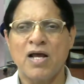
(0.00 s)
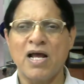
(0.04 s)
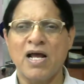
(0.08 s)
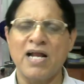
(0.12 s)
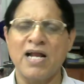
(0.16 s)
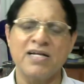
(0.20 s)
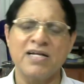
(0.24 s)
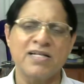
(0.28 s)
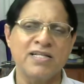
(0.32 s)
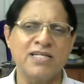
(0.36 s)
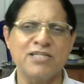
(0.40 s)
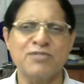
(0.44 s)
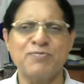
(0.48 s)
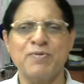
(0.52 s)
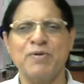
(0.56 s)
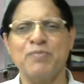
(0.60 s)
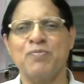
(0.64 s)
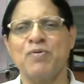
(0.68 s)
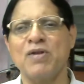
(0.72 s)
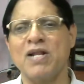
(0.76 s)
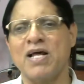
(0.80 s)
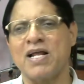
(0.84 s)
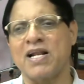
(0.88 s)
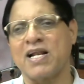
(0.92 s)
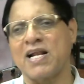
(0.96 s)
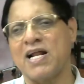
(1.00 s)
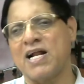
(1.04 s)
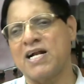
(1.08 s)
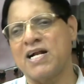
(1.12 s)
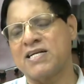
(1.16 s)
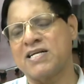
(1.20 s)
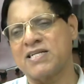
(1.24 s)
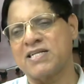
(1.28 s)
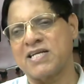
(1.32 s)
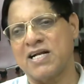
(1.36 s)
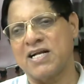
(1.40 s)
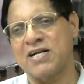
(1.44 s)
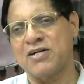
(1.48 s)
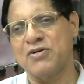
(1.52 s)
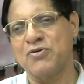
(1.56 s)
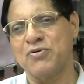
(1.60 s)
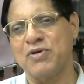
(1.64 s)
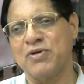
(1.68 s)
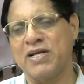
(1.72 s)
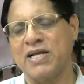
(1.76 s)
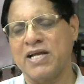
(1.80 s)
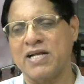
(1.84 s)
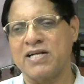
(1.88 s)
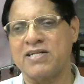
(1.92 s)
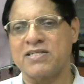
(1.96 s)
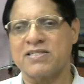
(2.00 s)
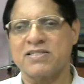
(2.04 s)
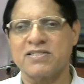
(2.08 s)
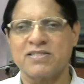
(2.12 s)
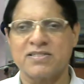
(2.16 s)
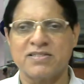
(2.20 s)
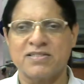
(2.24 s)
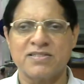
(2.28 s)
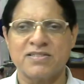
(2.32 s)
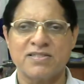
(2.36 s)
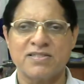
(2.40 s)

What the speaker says: And these people are not doing it.